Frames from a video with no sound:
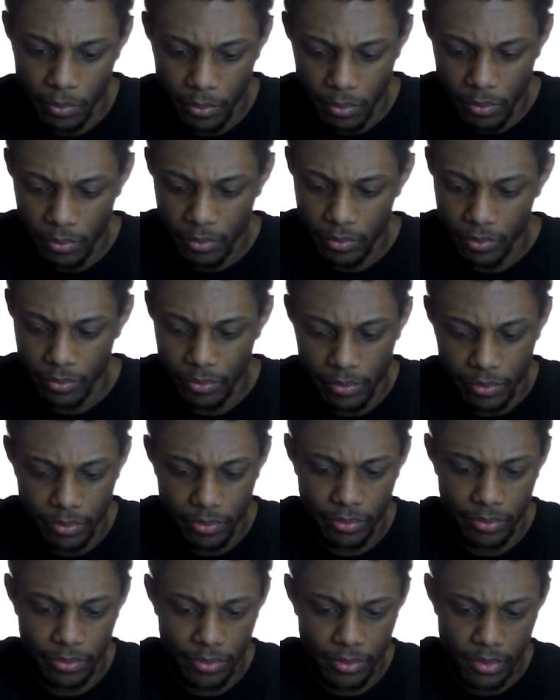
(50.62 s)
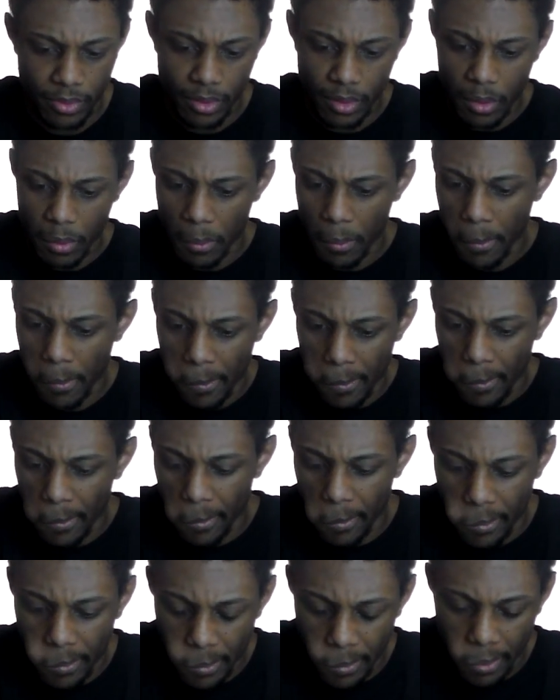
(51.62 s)

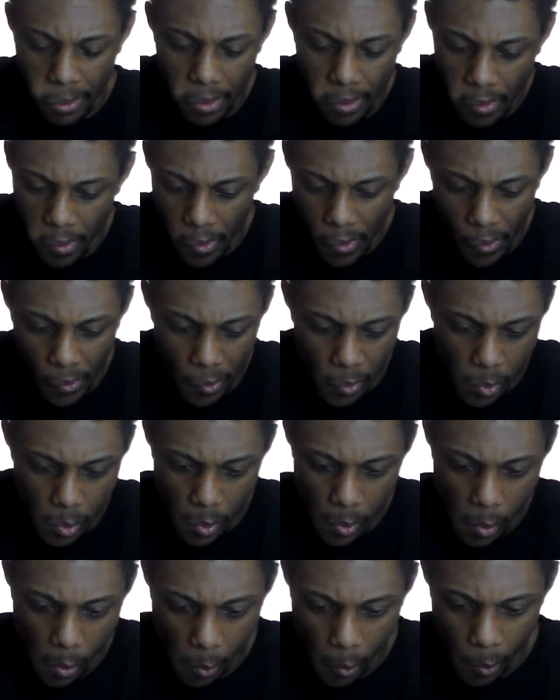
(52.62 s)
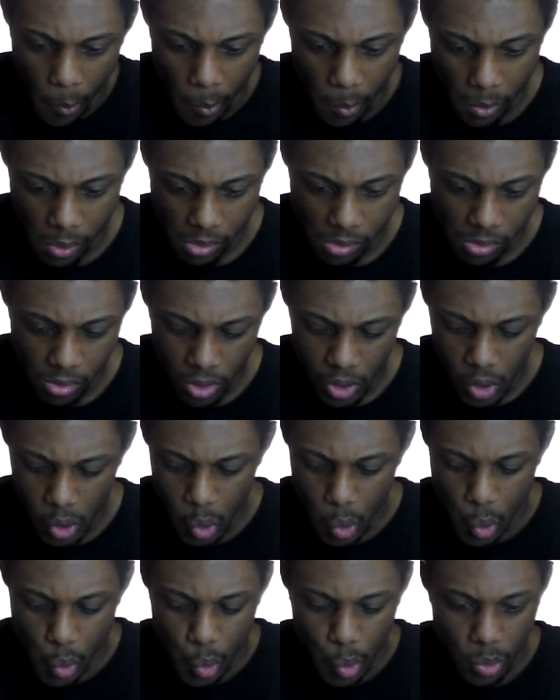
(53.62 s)

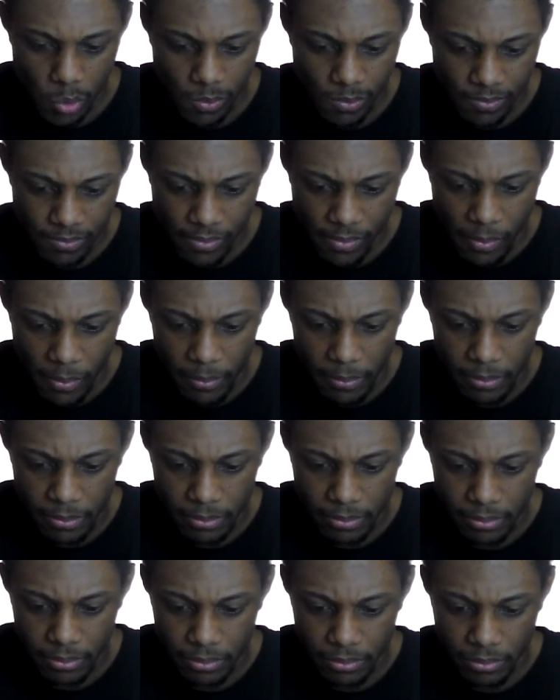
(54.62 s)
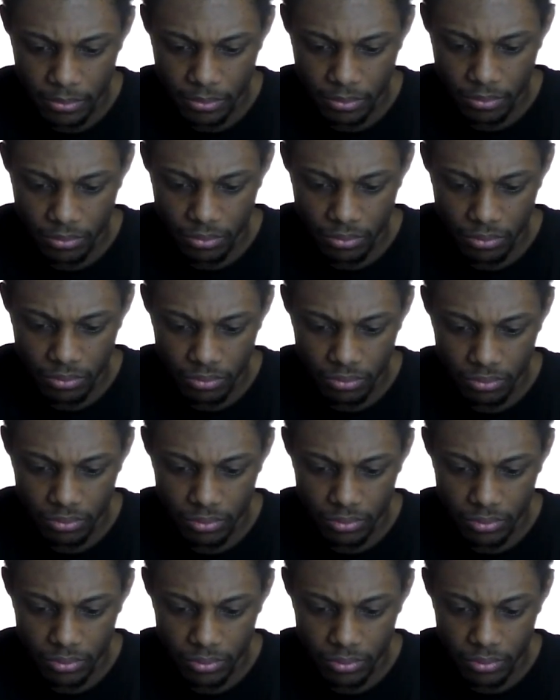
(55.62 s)

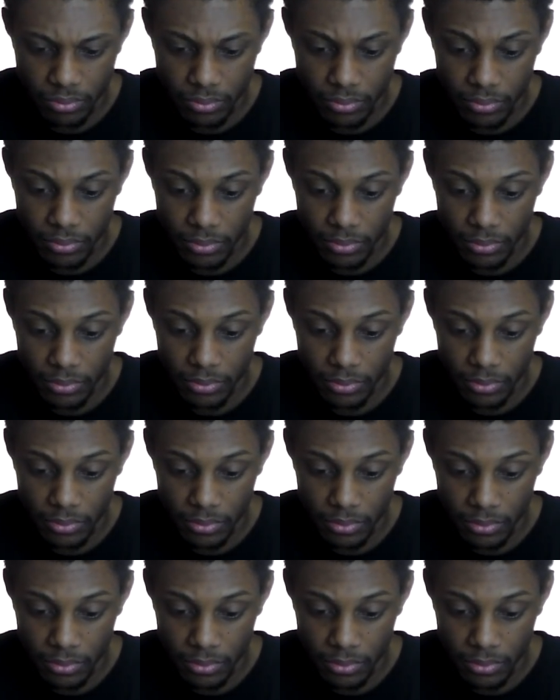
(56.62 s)
[no speech]